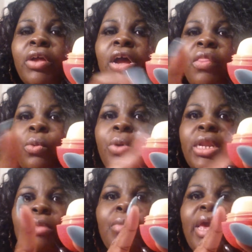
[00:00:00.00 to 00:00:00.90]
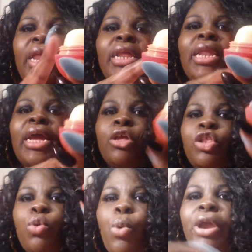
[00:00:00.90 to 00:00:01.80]
The other one is made in like a
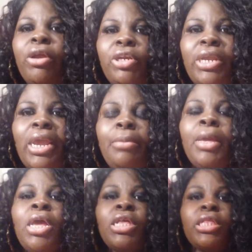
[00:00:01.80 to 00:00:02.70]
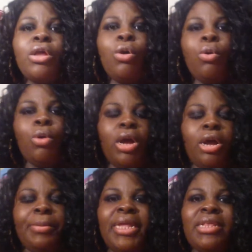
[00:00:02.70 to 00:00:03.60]
square shape. So
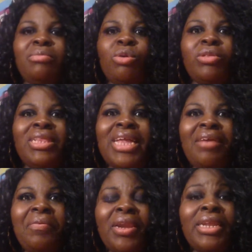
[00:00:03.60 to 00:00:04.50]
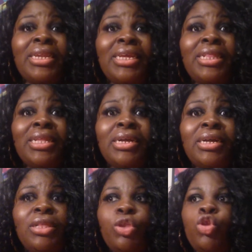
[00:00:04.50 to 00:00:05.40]
it is most definitely
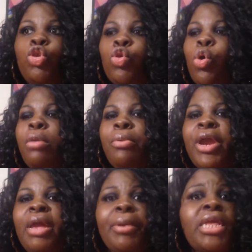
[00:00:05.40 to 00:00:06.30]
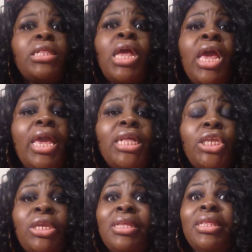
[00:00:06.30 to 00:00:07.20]
the store brand, but
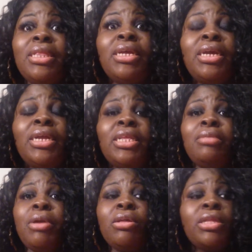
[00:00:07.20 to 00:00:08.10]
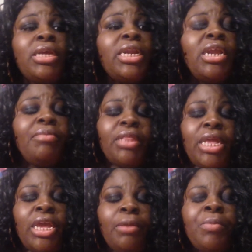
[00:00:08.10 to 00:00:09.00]
it's just as good. It smells good and
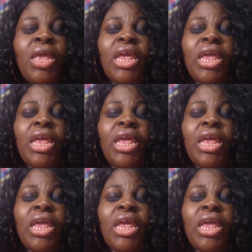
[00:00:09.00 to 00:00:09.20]
everything.